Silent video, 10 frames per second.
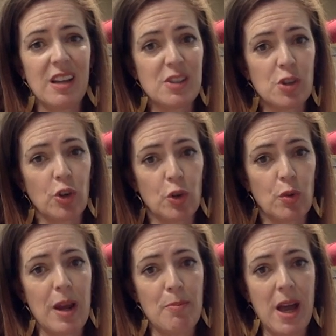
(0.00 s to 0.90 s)
It's not a
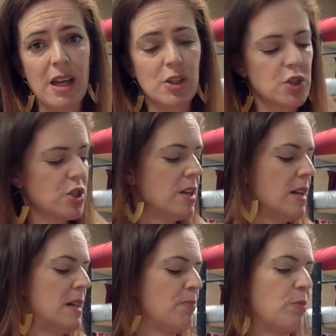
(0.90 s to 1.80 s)
great match,
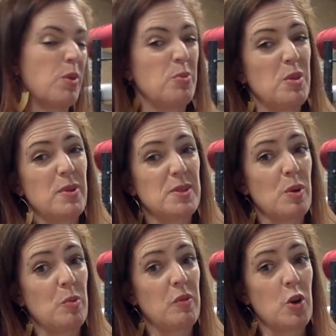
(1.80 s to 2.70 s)
probably the best
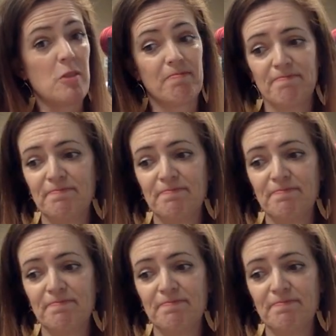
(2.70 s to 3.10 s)
one we've got.